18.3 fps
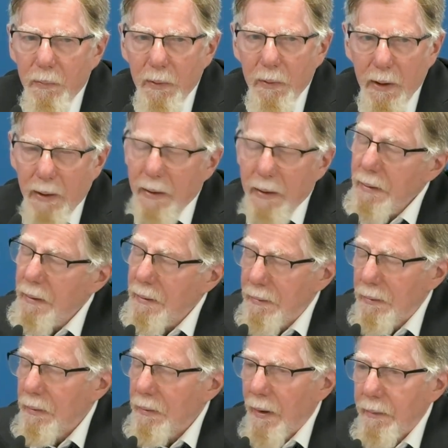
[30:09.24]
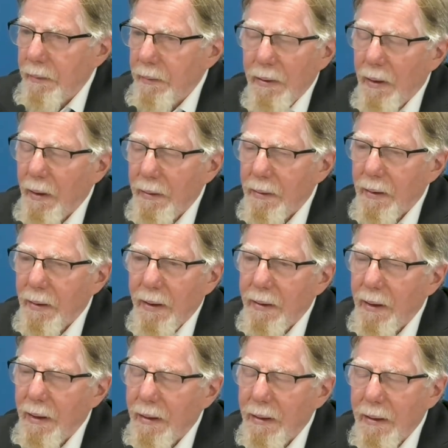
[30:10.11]
I
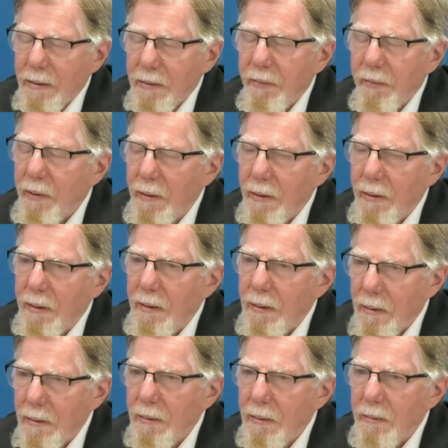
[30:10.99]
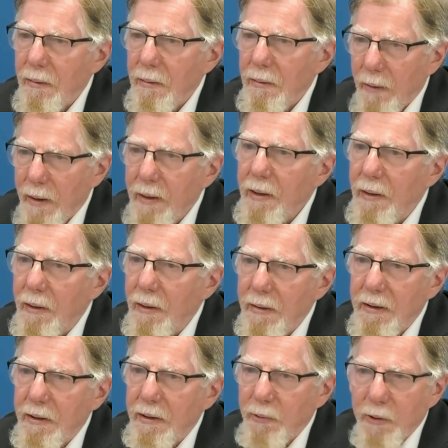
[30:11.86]
think it's fairly
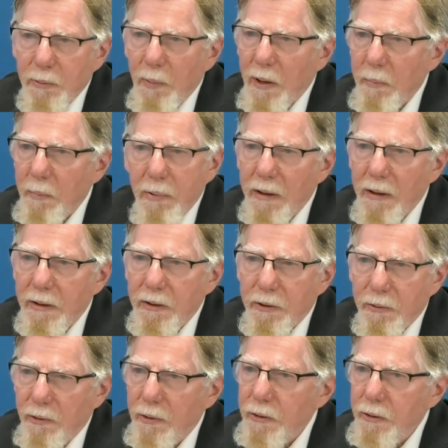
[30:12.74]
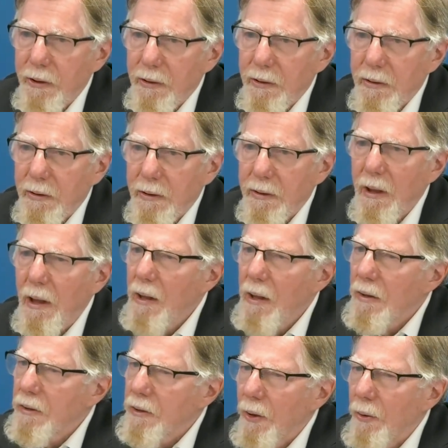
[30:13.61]
recognised it was by police truncheons.
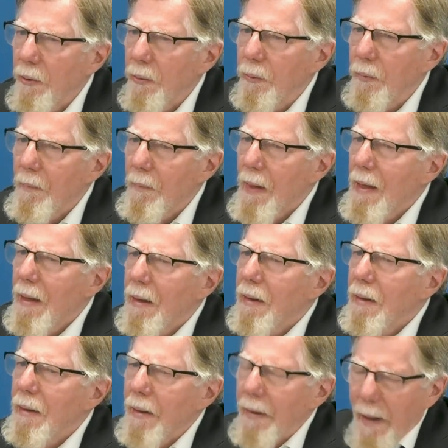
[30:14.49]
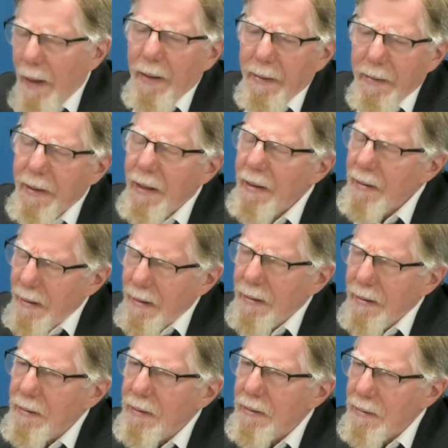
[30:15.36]
So I think
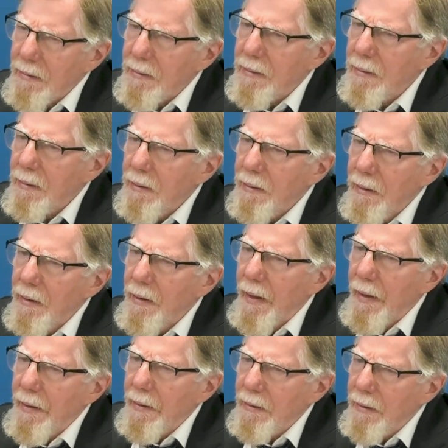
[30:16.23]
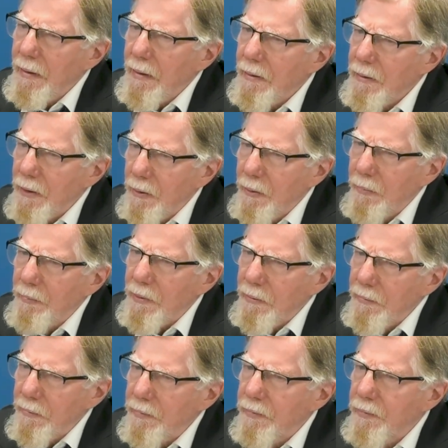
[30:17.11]
that's, in terms
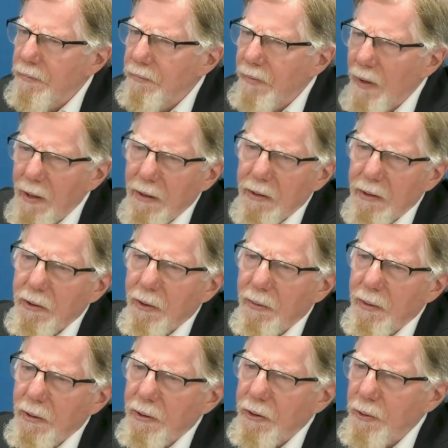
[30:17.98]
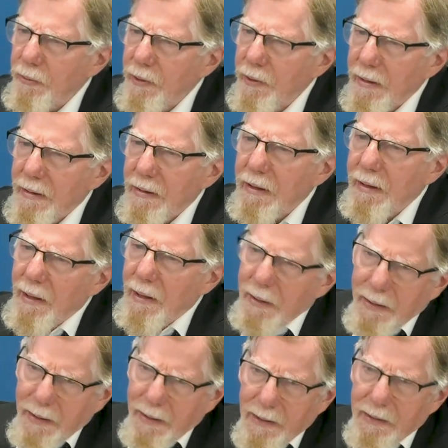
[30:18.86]
of violence on the streets,
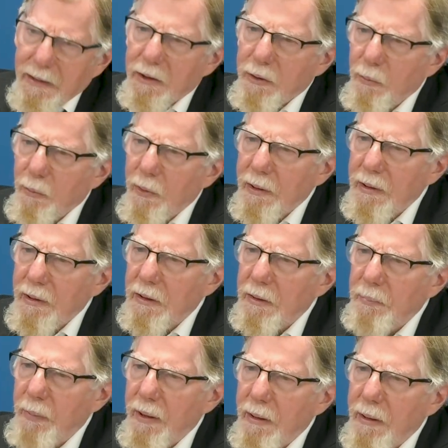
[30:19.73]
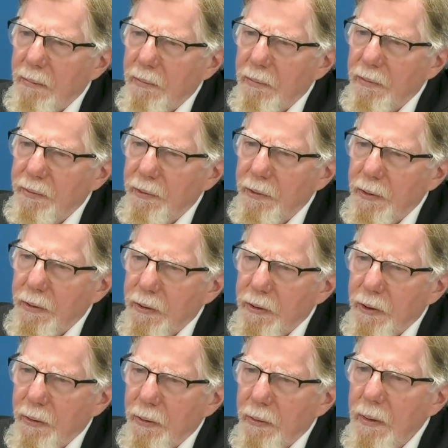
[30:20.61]
that is what is being referred
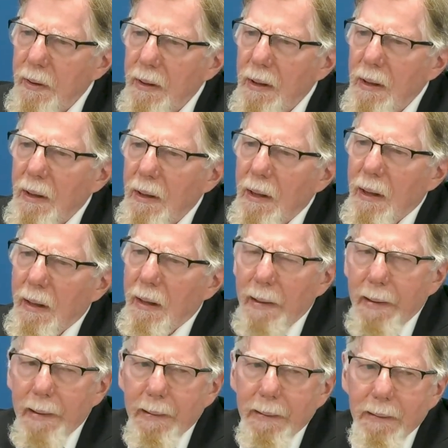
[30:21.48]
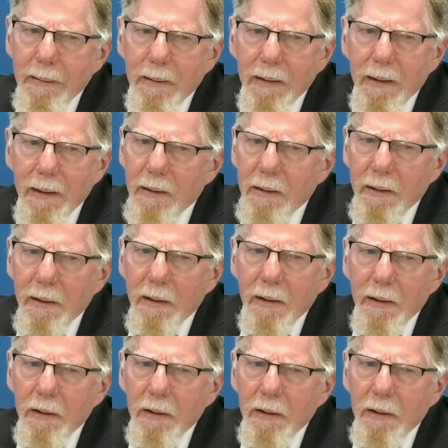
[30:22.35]
to, and it